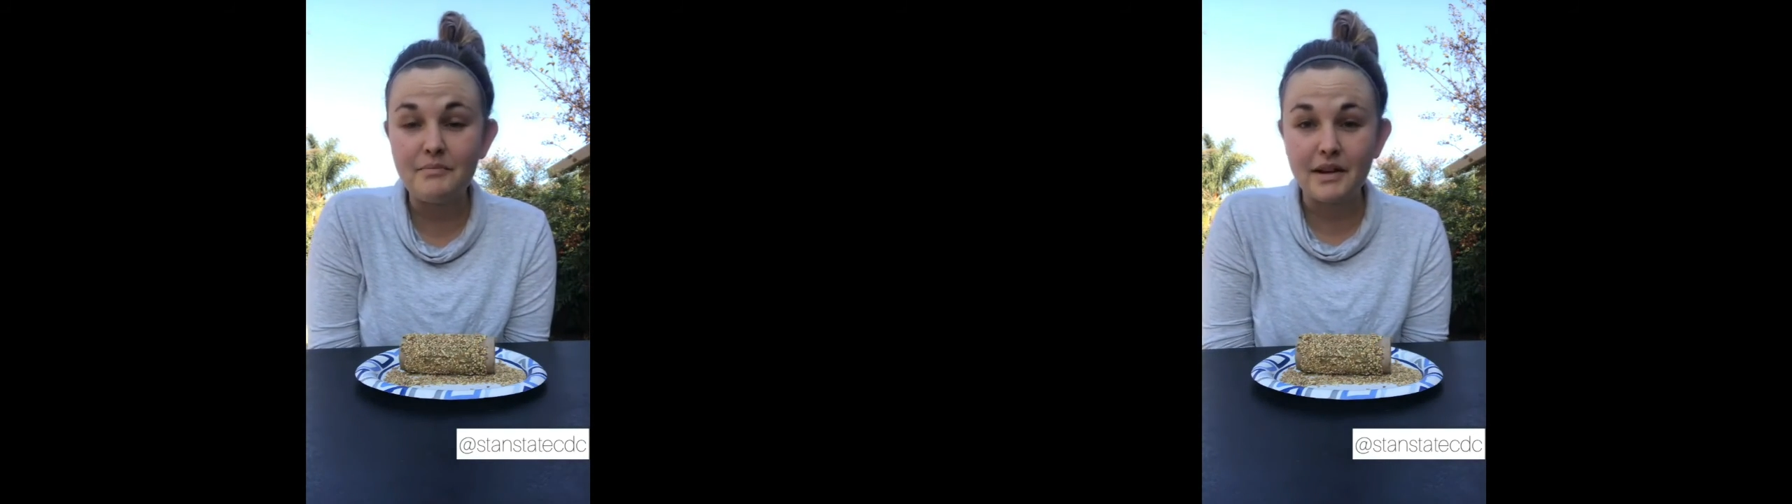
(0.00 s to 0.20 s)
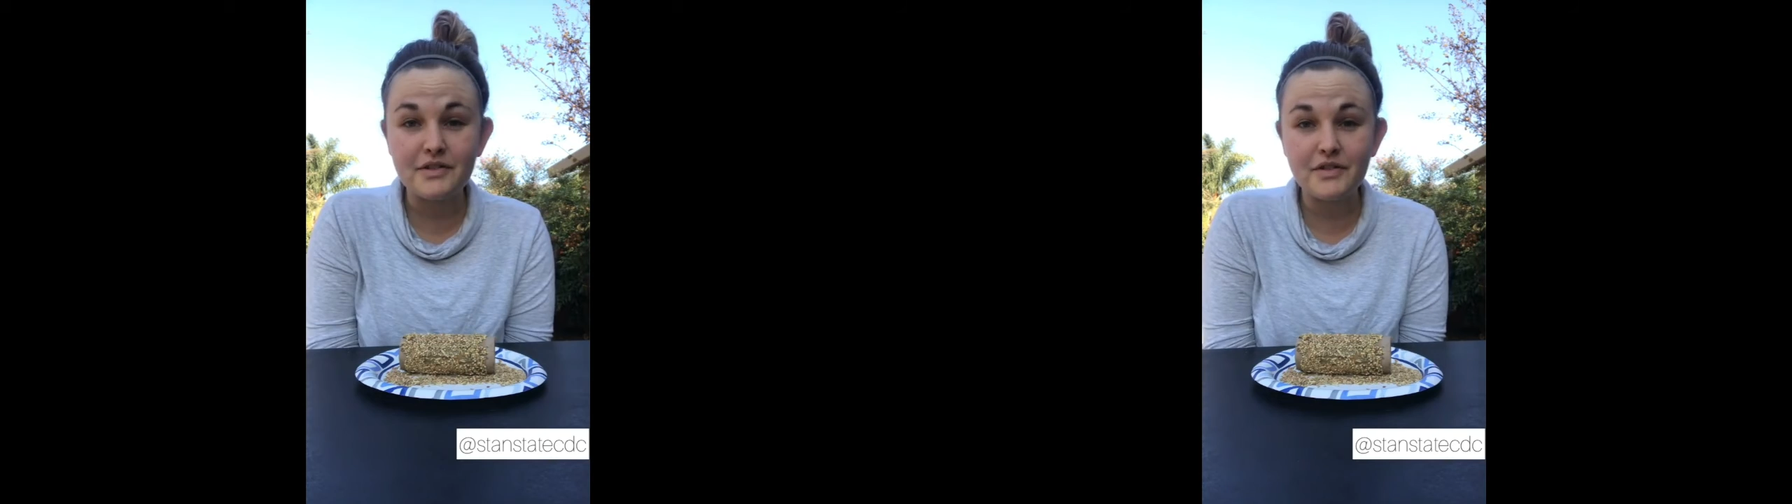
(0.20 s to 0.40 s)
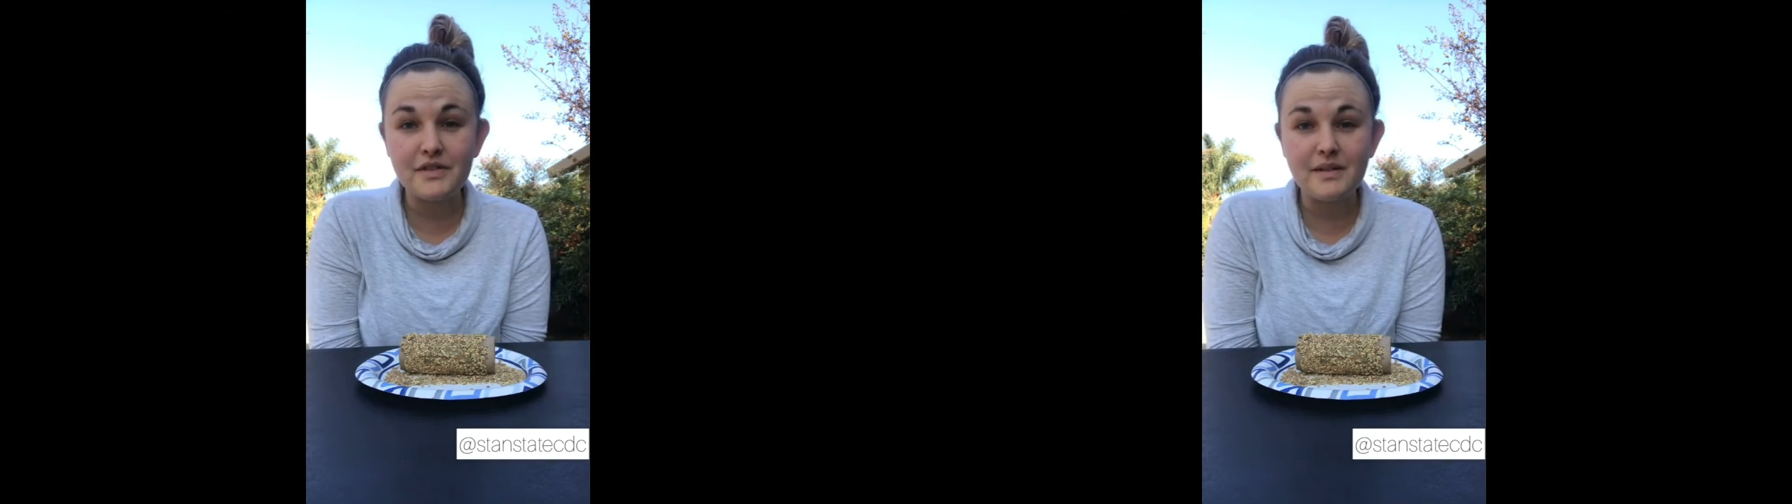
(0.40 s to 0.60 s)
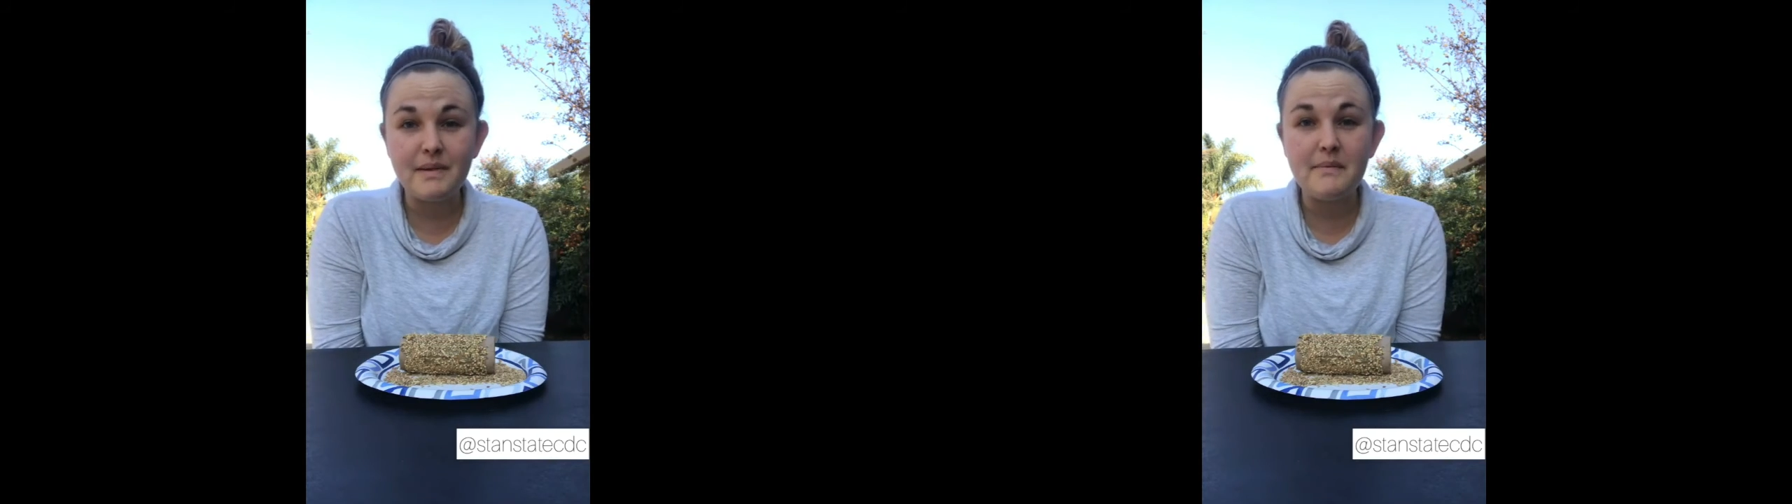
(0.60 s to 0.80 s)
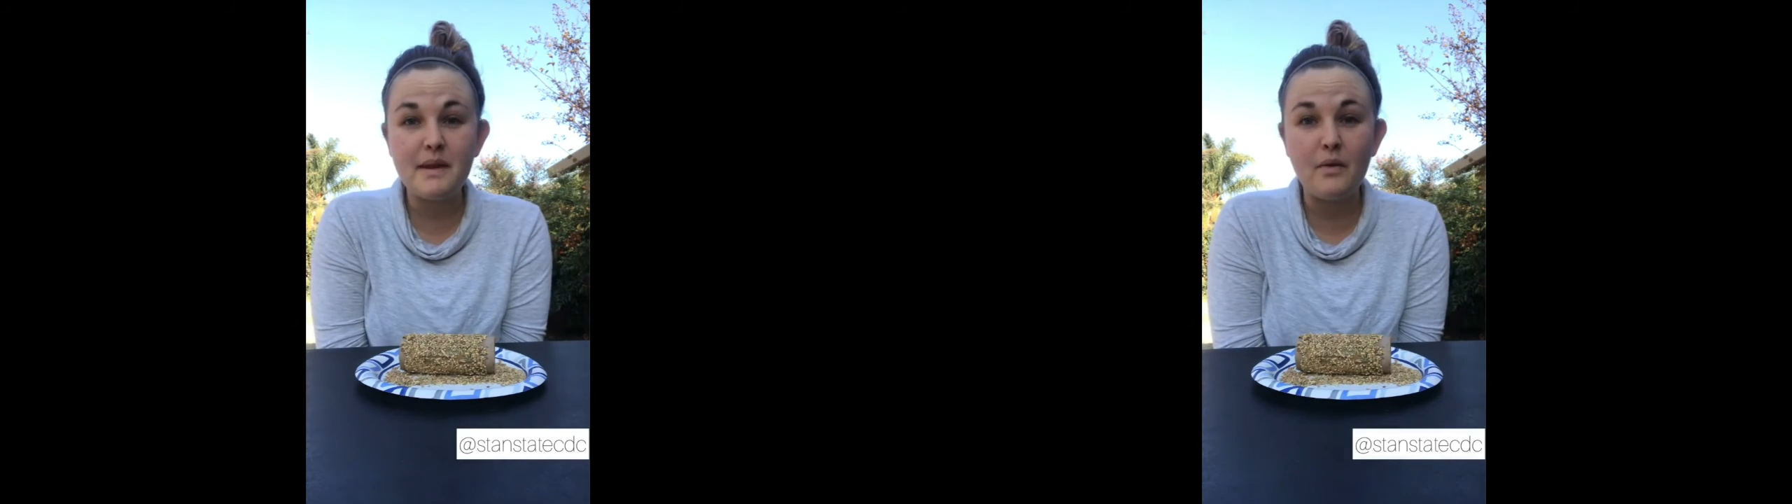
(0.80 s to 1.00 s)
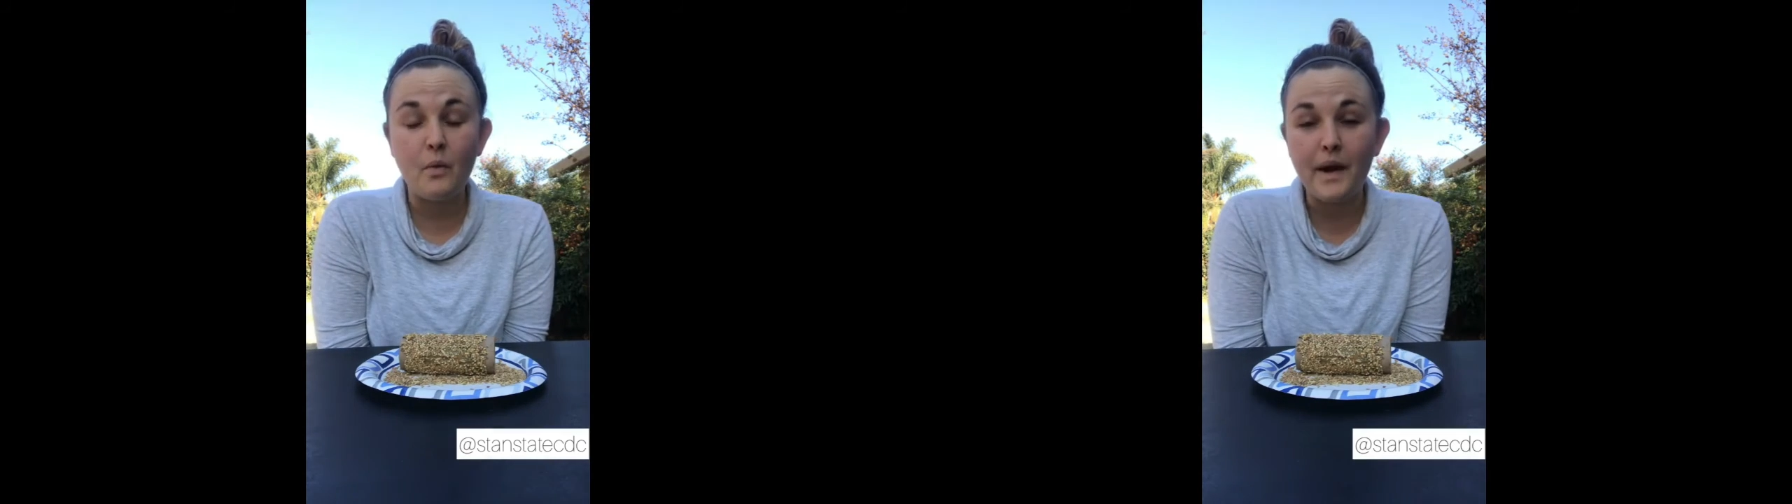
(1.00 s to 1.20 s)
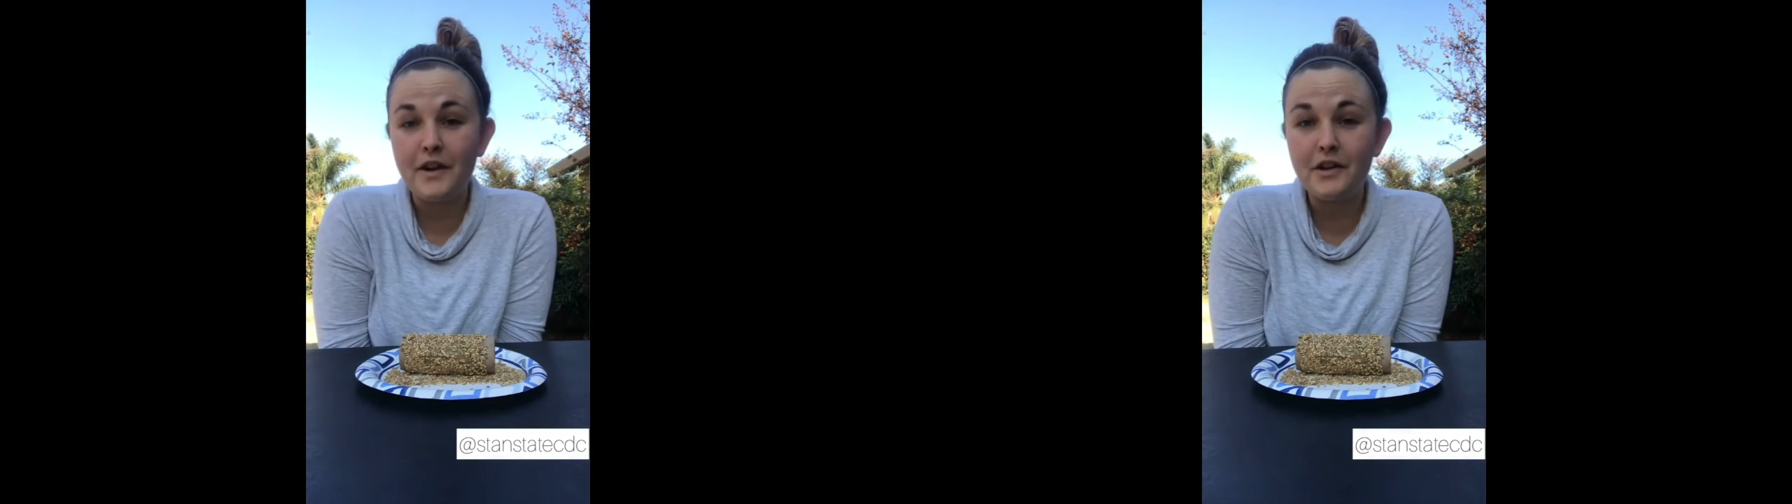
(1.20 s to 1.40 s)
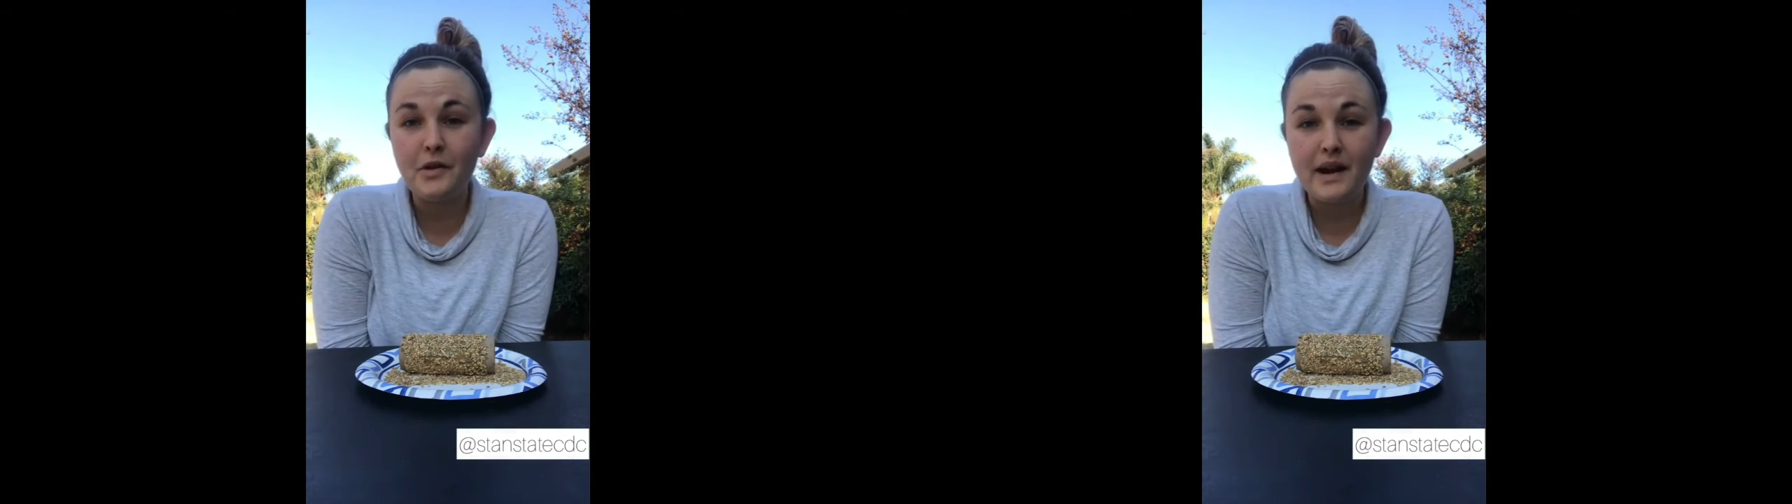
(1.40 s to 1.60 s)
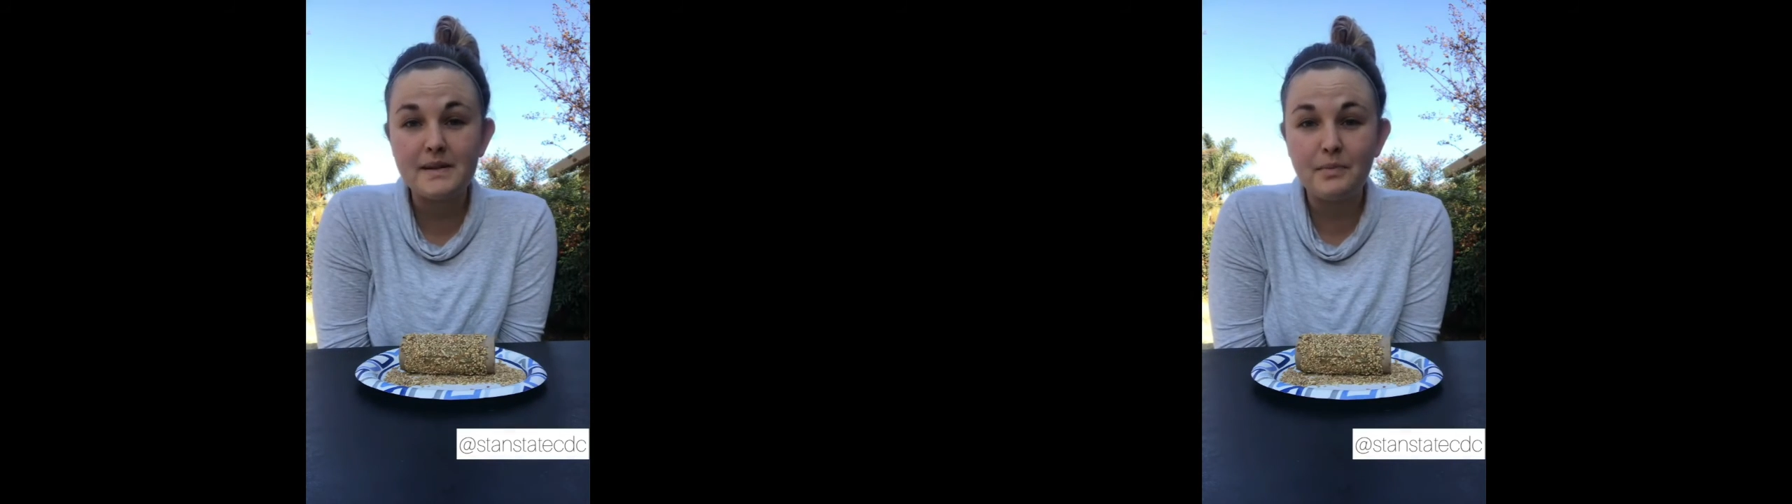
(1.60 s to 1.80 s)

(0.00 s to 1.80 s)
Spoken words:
pictures of maybe where you guys